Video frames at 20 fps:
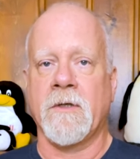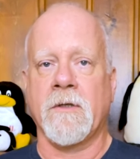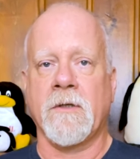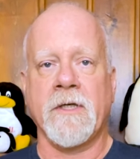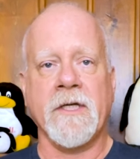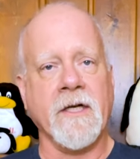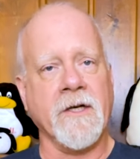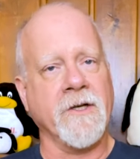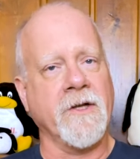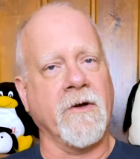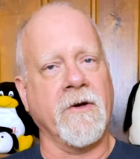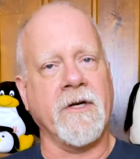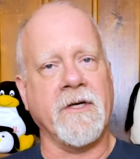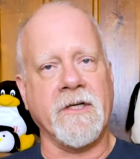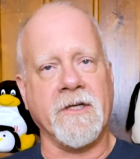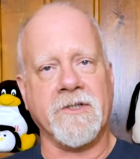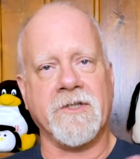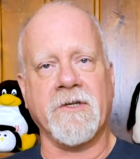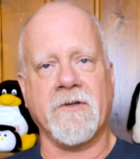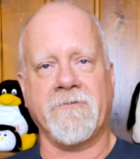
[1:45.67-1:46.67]
Little known
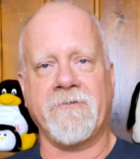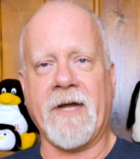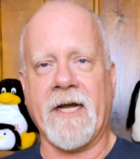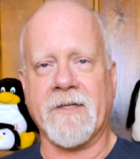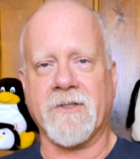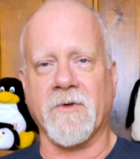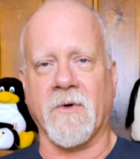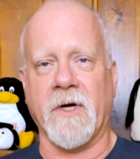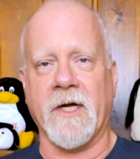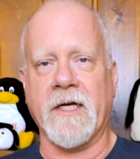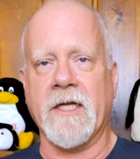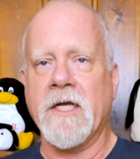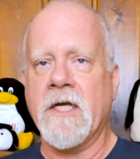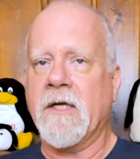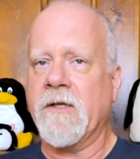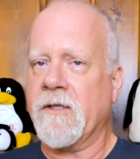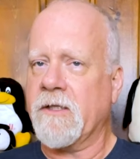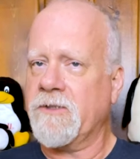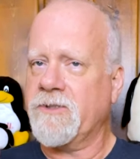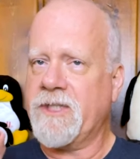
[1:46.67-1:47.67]
additional factoid,
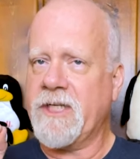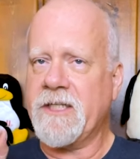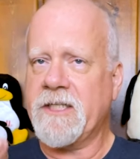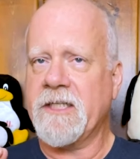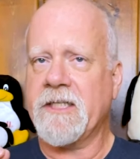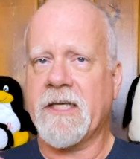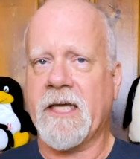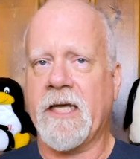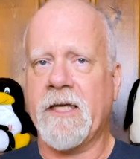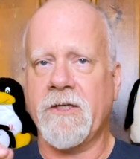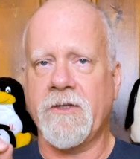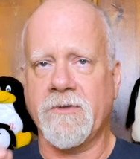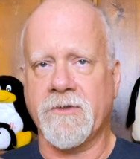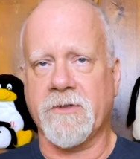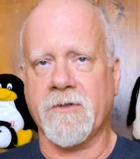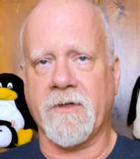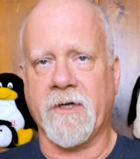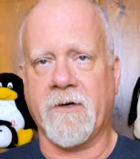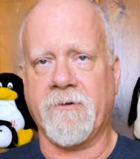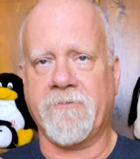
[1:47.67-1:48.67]
the GTK
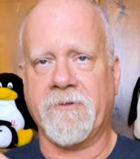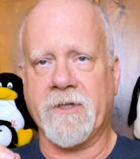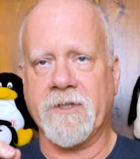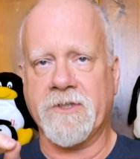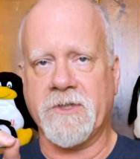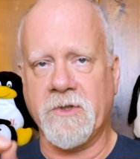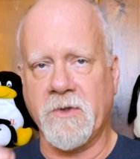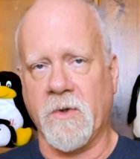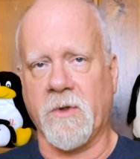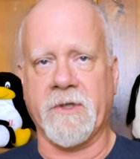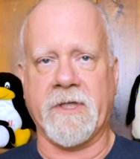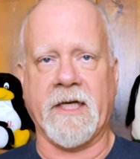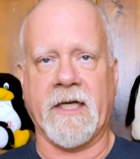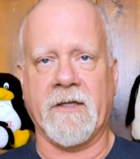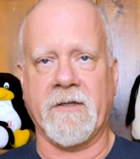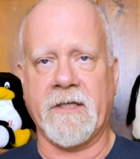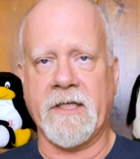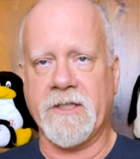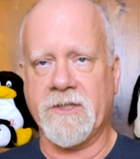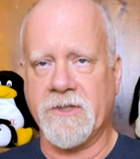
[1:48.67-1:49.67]
user interface
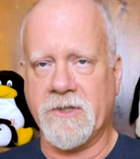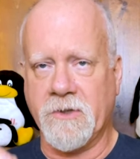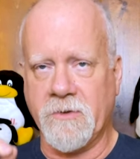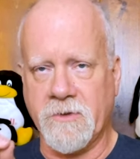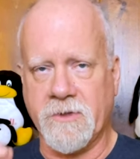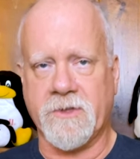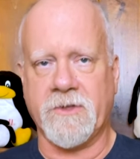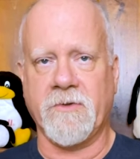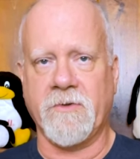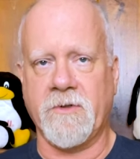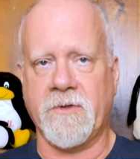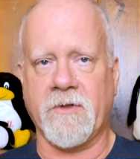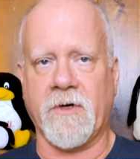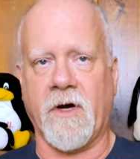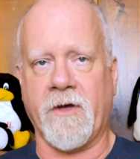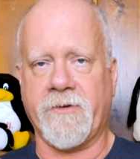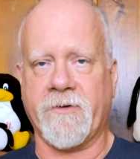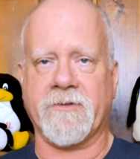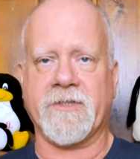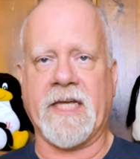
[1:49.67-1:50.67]
toolkit these two student
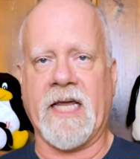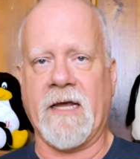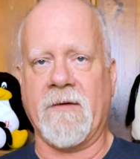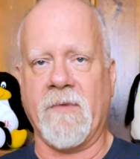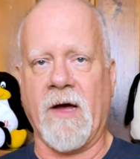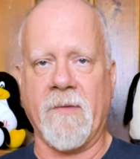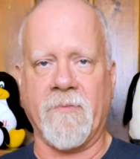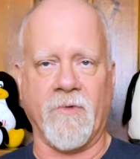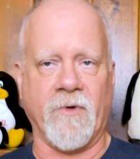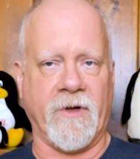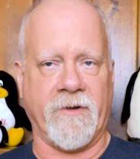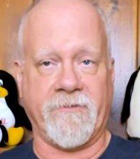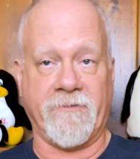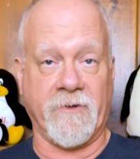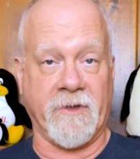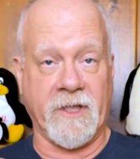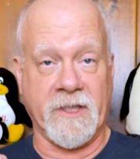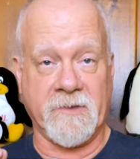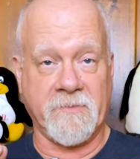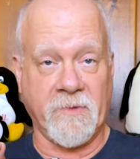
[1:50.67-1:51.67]
authors came up with
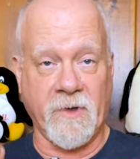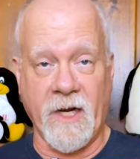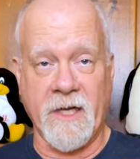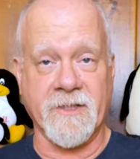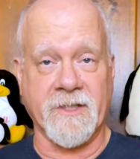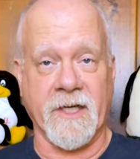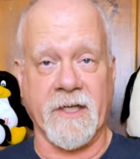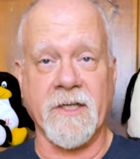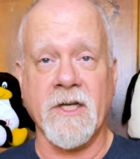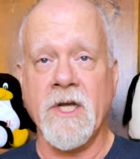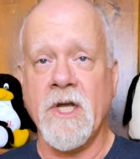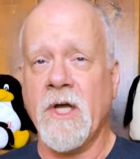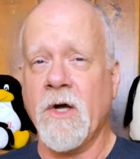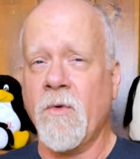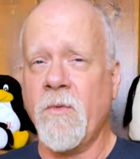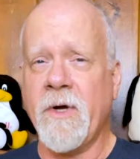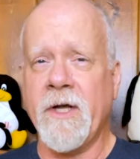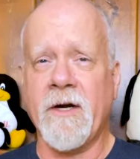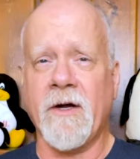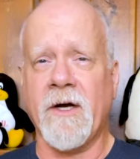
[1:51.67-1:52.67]
for this project
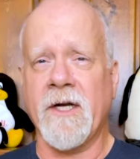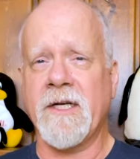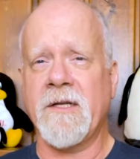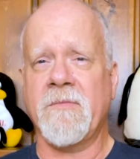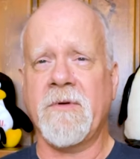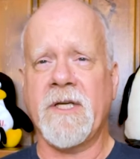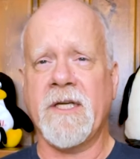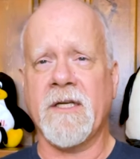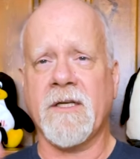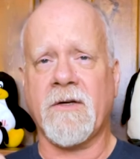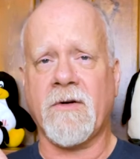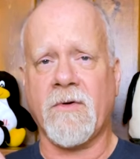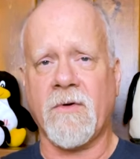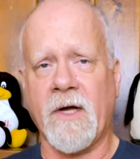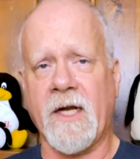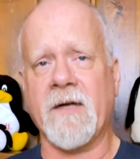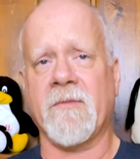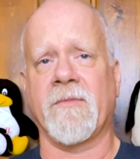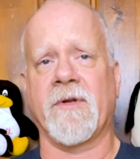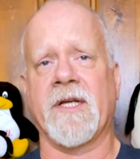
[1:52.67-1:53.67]
went on to be
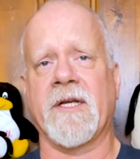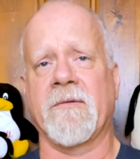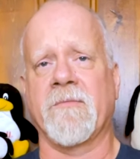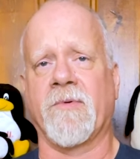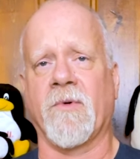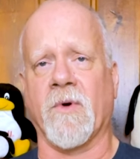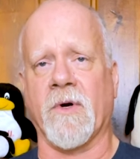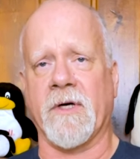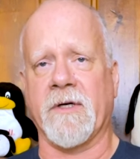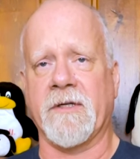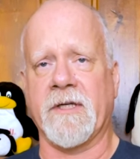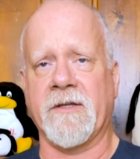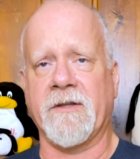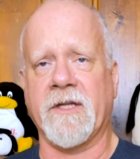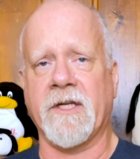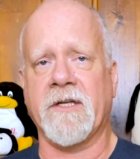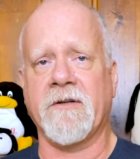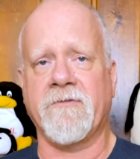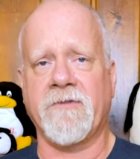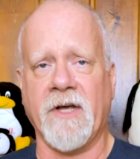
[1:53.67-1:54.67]
incredibly important in
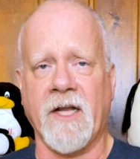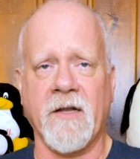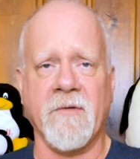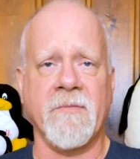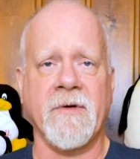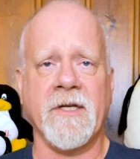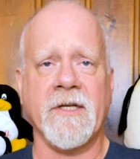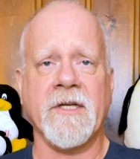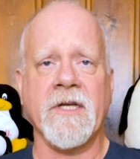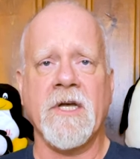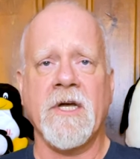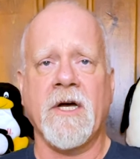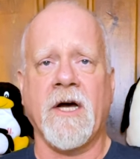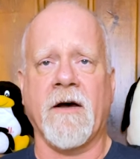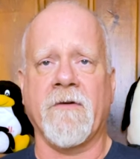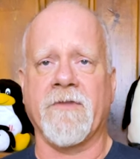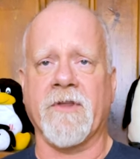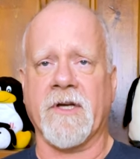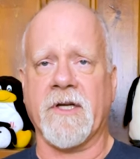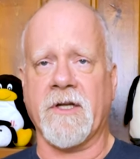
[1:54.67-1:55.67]
the development
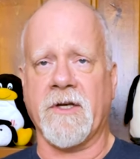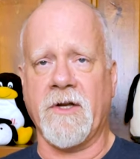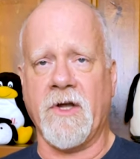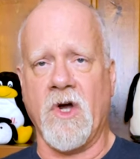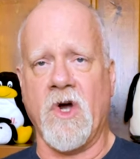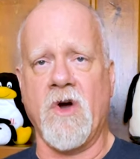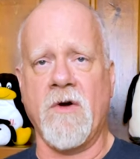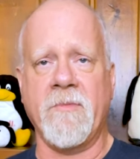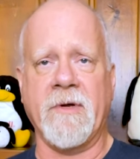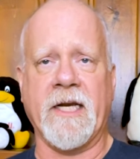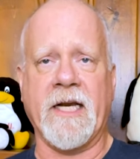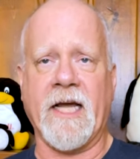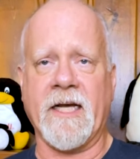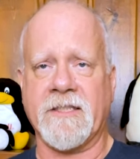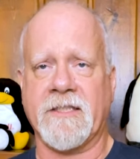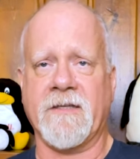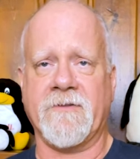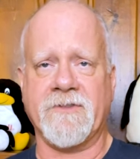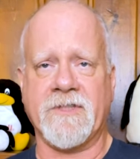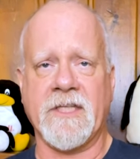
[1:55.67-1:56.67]
of the GNOME and
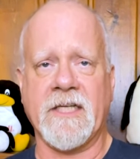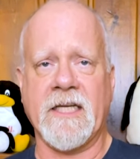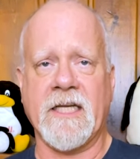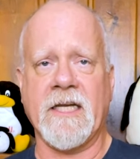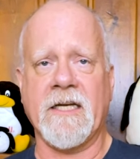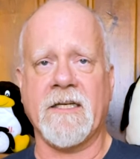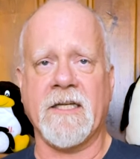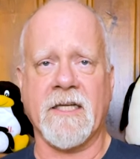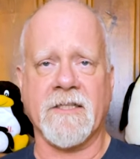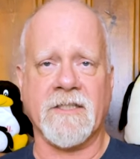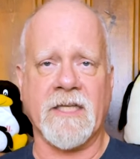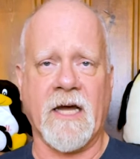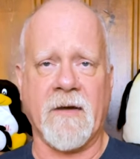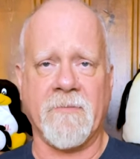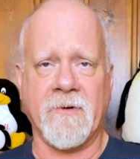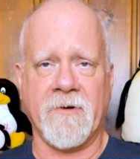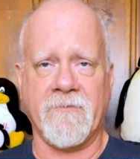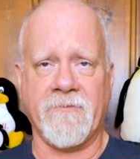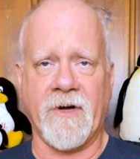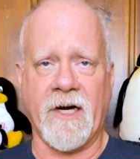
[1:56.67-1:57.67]
XFCE
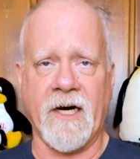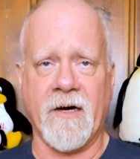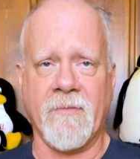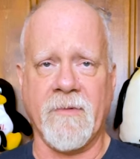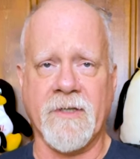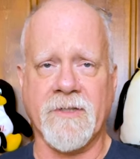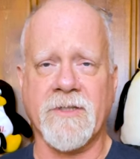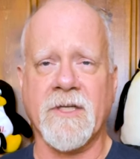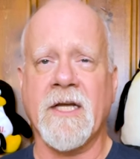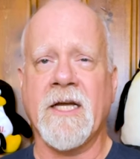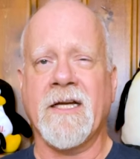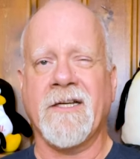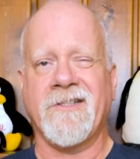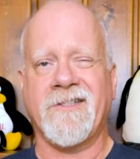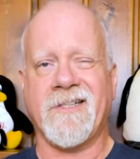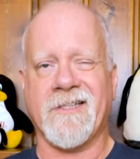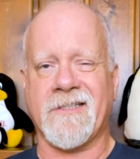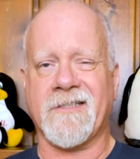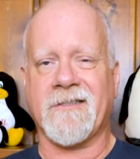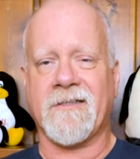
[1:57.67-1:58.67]
desktop environments,
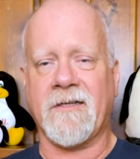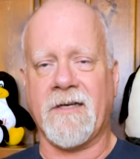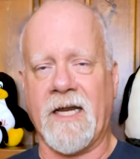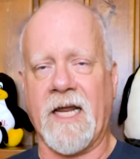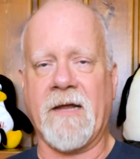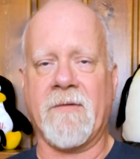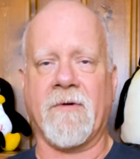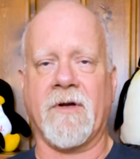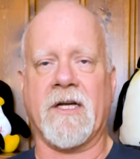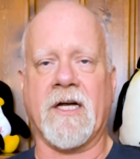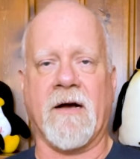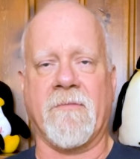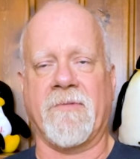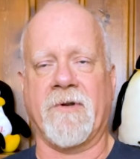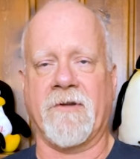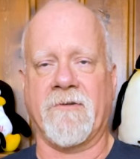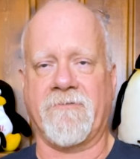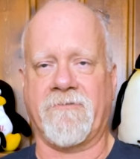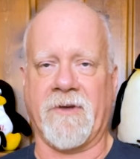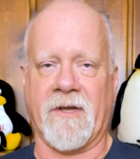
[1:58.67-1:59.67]
just to name a
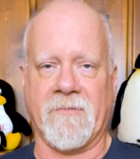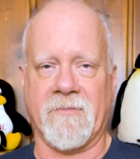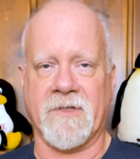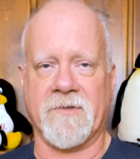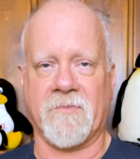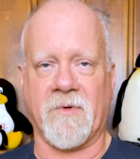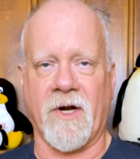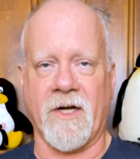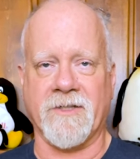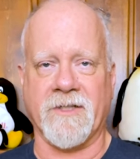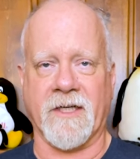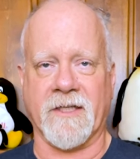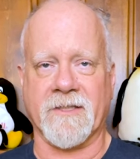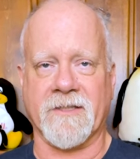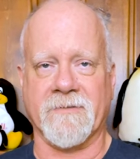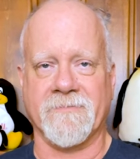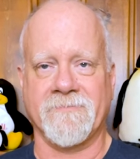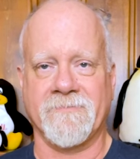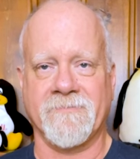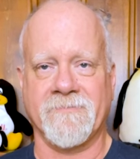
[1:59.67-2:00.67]
couple of famous projects.